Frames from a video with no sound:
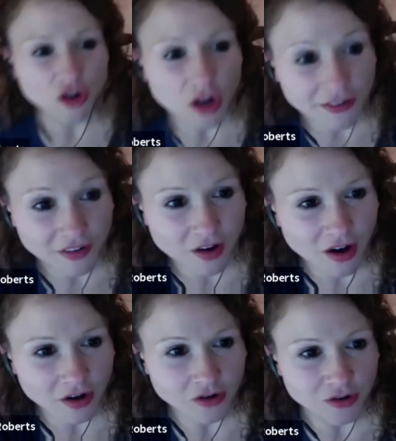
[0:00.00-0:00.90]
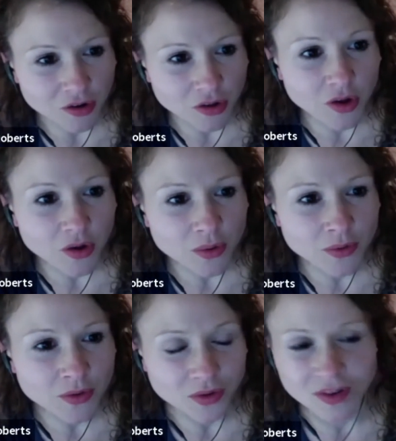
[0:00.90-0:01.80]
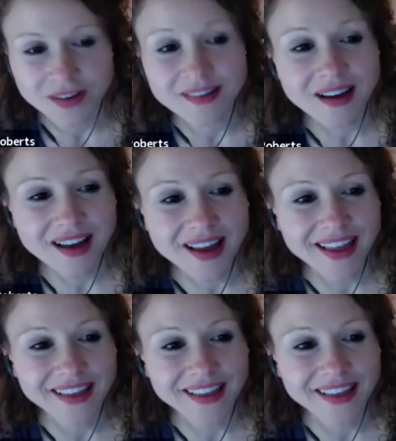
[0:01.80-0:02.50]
if it got on your clothes, good night.